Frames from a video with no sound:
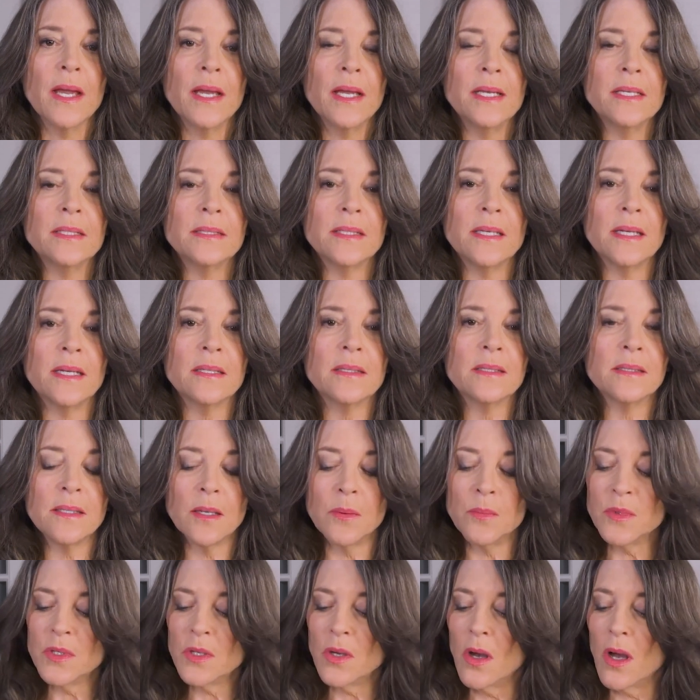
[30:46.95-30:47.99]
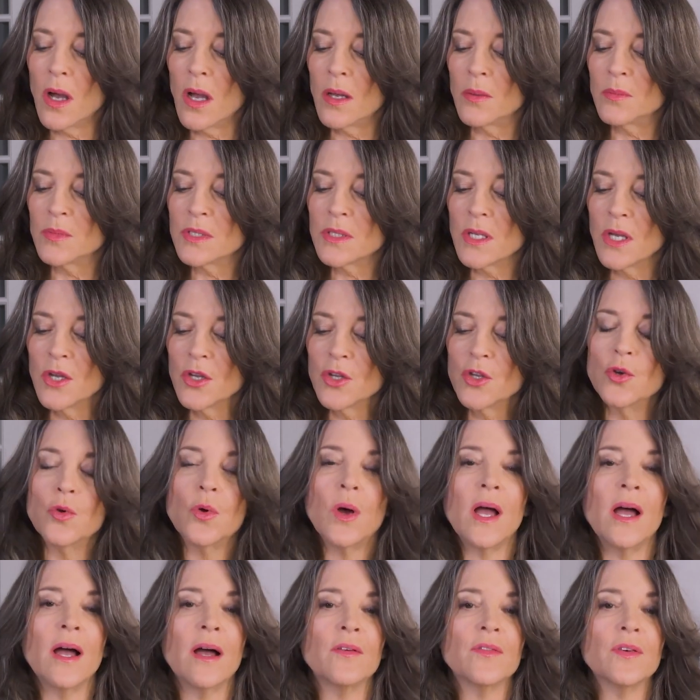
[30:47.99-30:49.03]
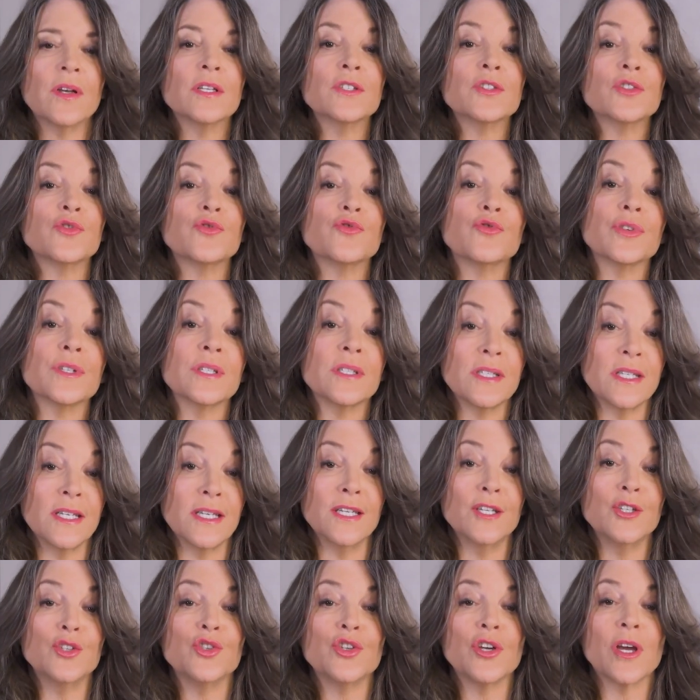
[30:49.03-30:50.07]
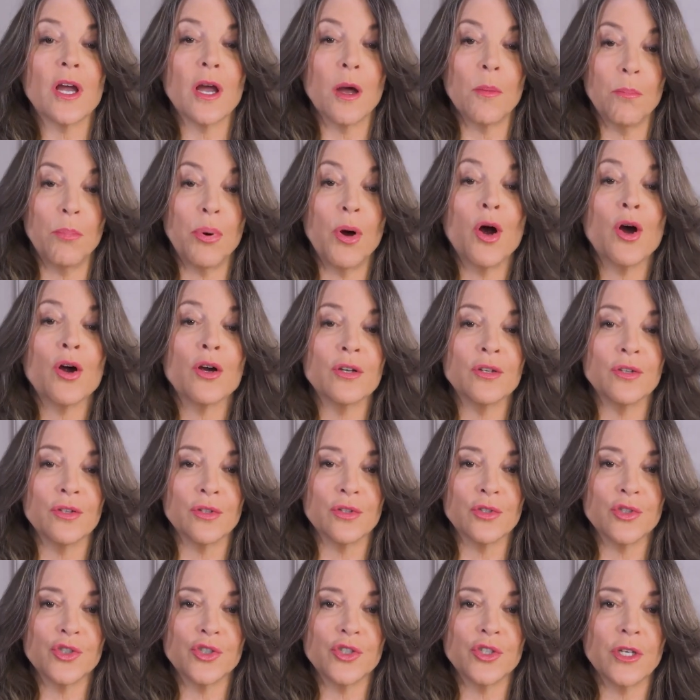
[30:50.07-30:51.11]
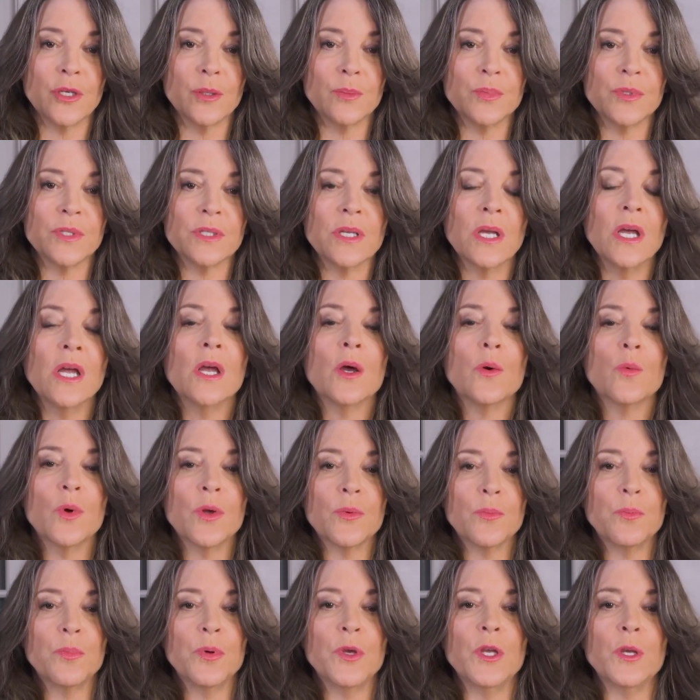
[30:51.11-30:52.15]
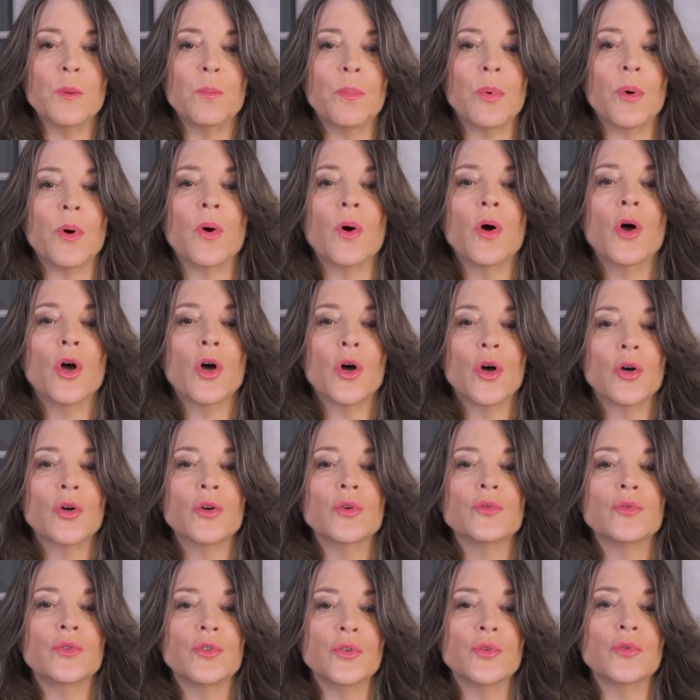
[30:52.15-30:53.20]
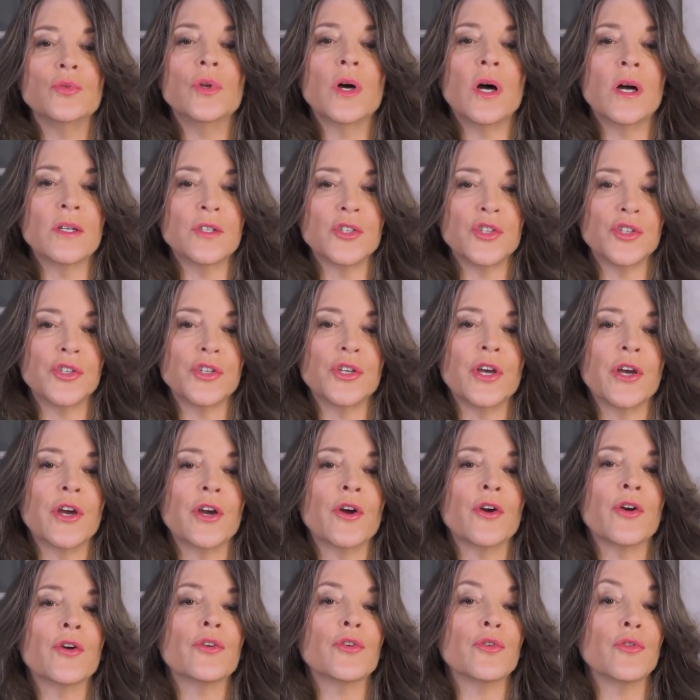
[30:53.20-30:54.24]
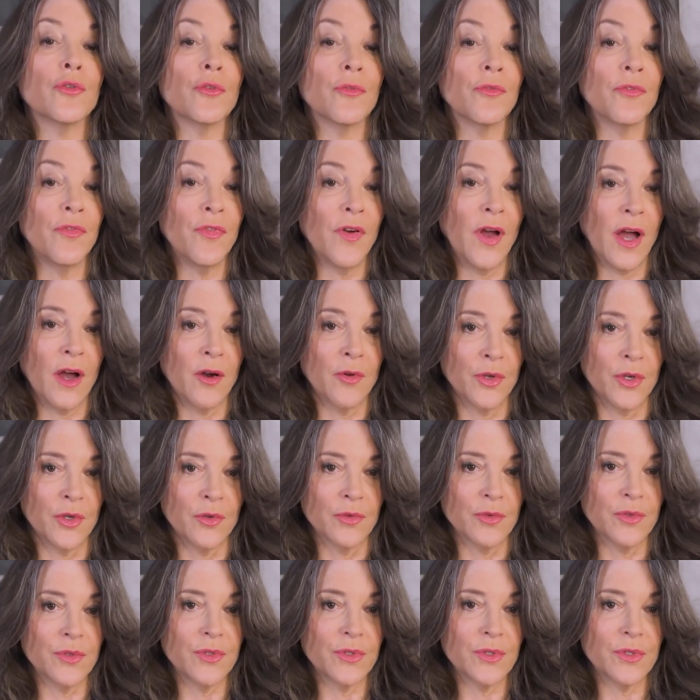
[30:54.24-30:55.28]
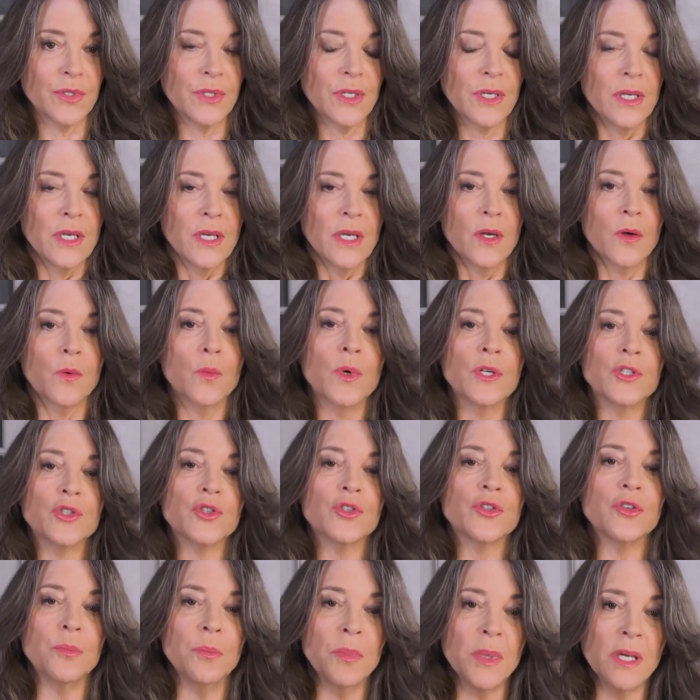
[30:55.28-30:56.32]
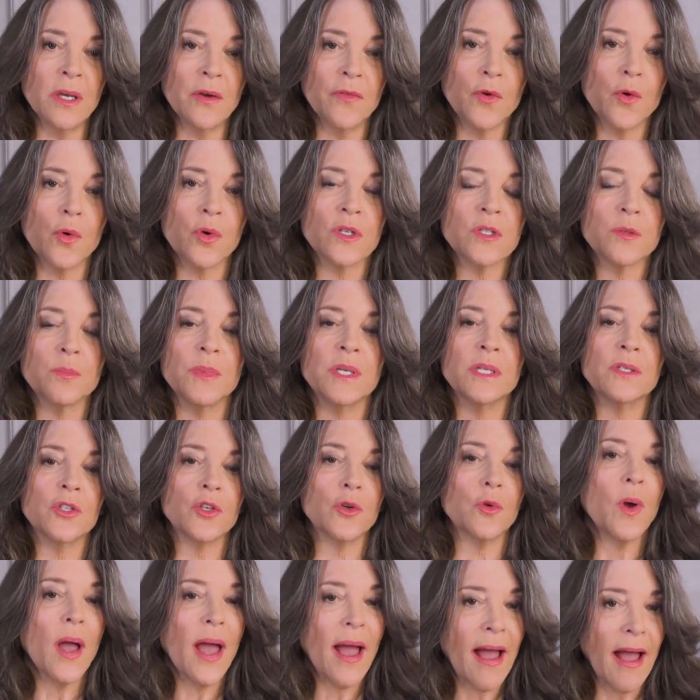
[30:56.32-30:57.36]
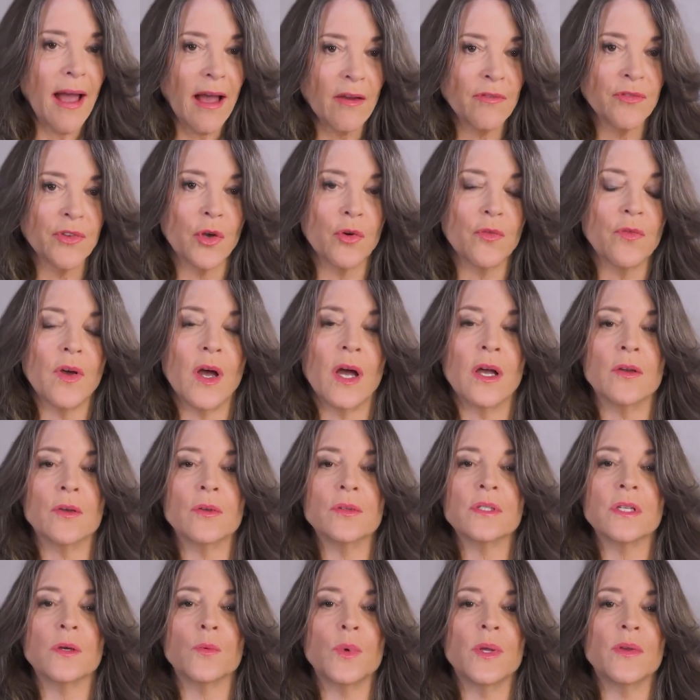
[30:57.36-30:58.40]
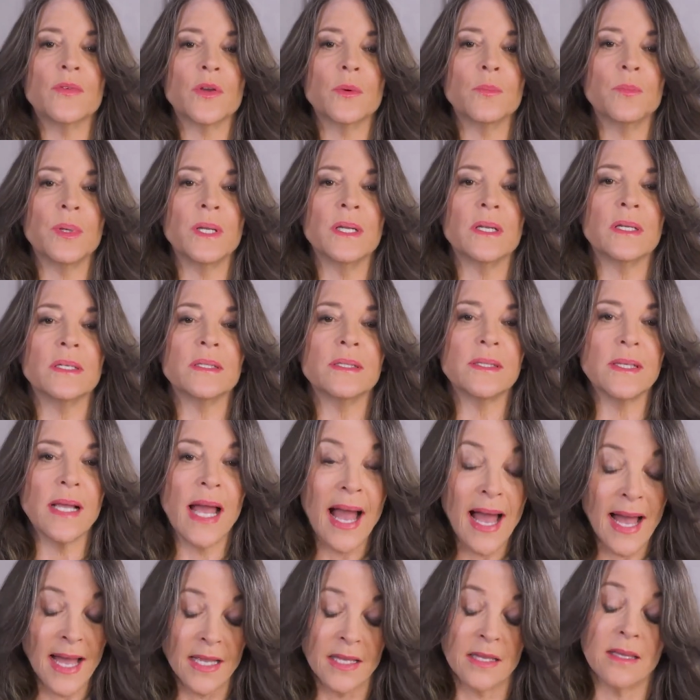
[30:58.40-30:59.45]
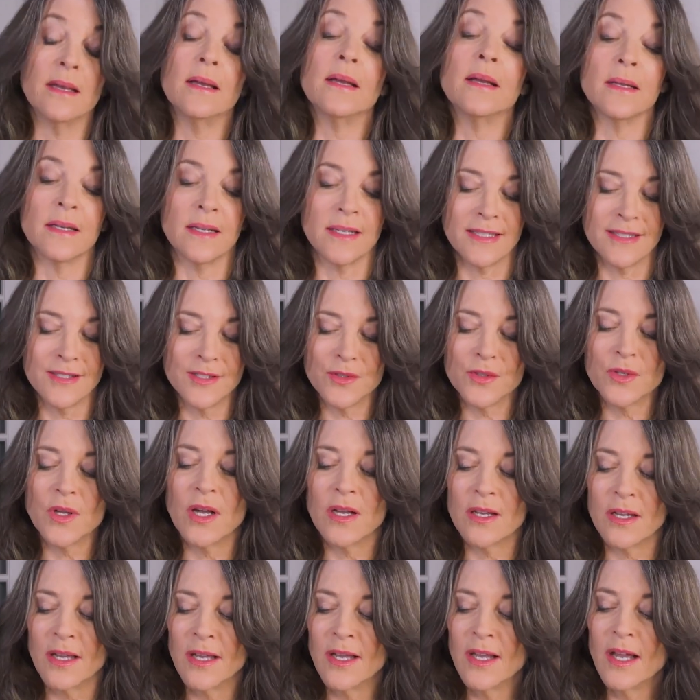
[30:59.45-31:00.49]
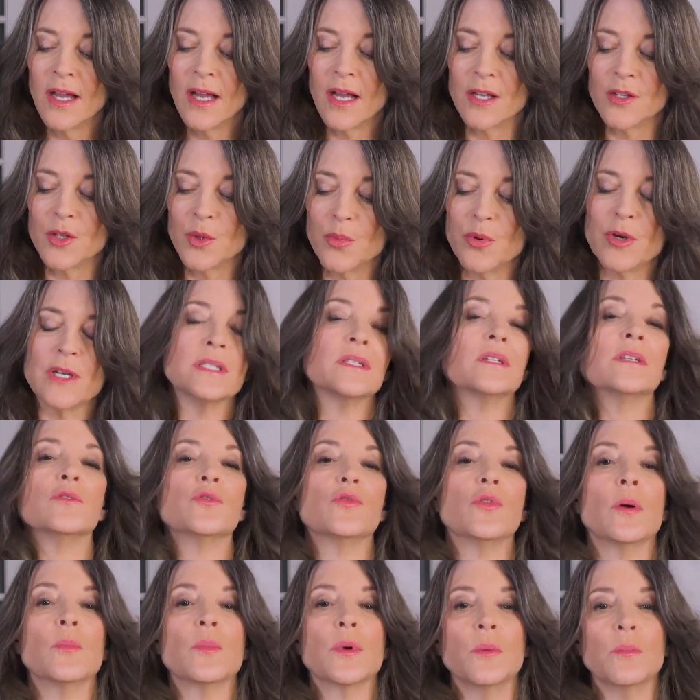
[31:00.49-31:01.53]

He said, sometimes you have strategic partnerships with people who do not share your values, which to me, of course, means you have no values, that we have completely had, at least under President Trump,